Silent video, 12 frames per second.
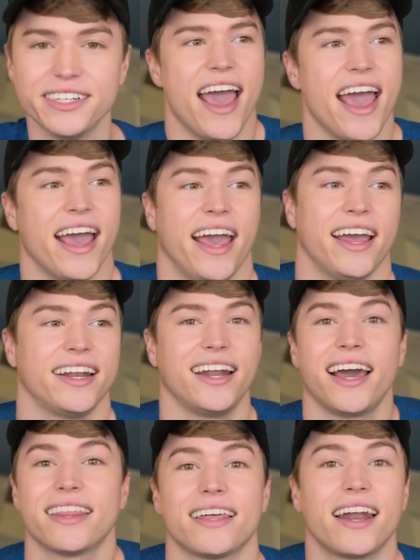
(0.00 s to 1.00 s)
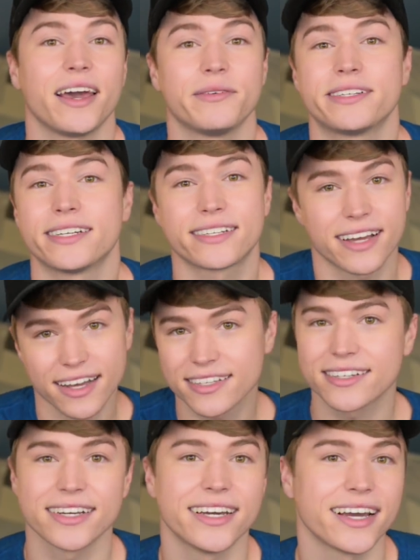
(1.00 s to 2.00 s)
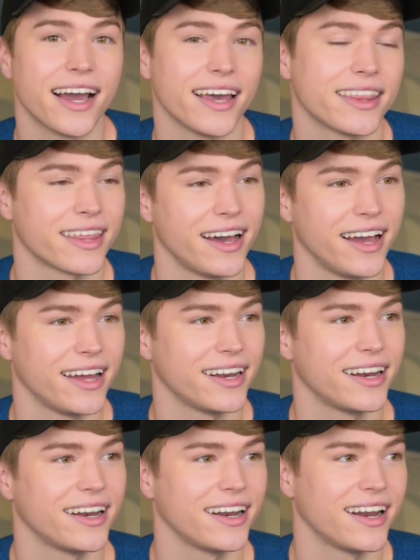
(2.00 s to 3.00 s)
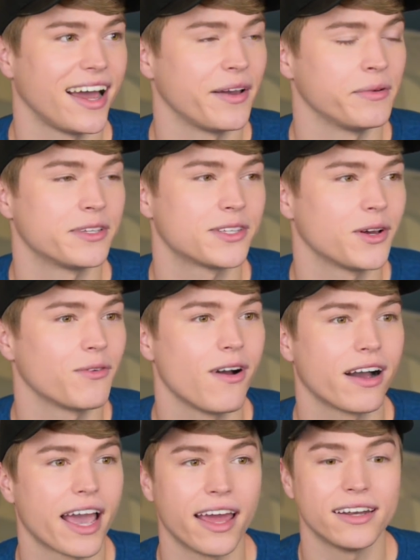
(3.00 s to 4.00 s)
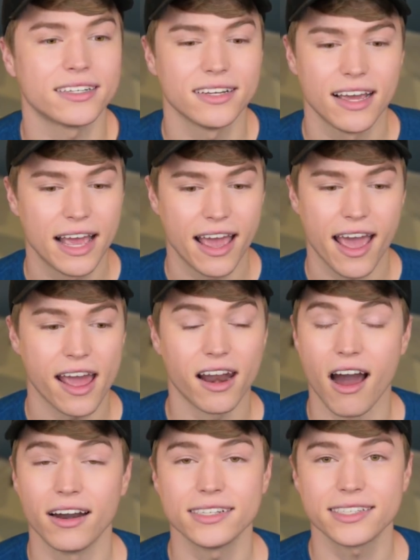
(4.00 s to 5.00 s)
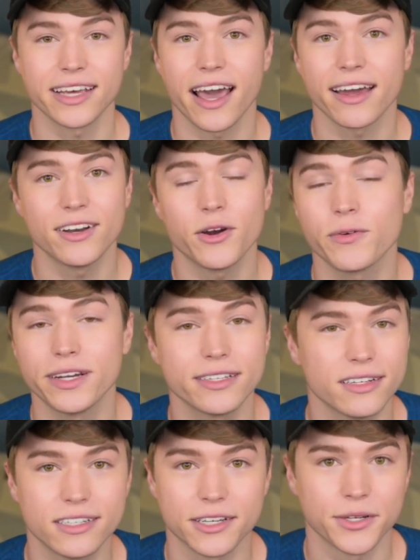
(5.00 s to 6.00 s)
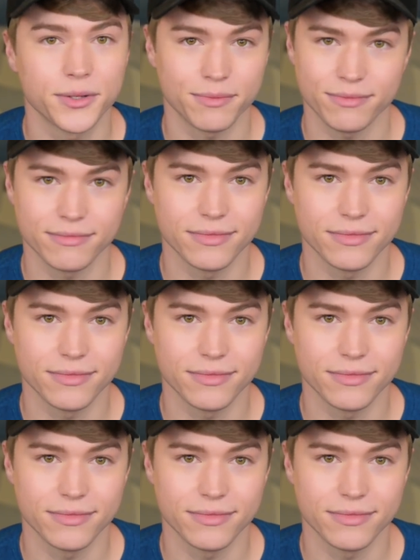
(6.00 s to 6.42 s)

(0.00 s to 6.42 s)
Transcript: And I thought I was disgusting. I thought I was so wrong. And honestly, I had no reason to.